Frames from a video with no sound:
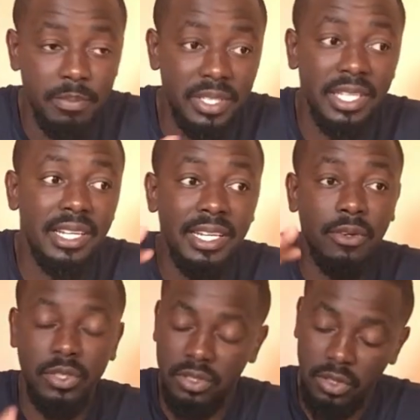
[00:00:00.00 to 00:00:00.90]
particularly
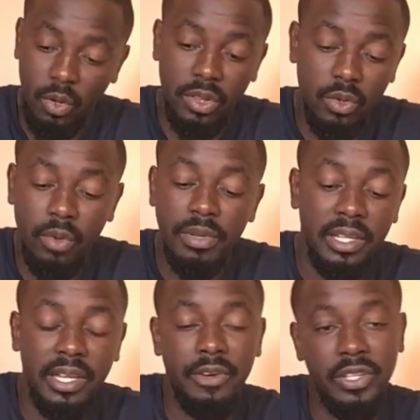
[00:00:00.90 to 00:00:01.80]
because the northern
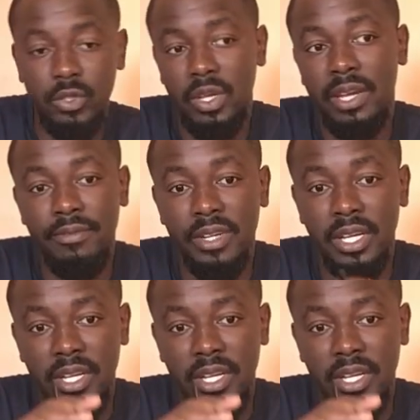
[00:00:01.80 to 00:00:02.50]
communal areas, you have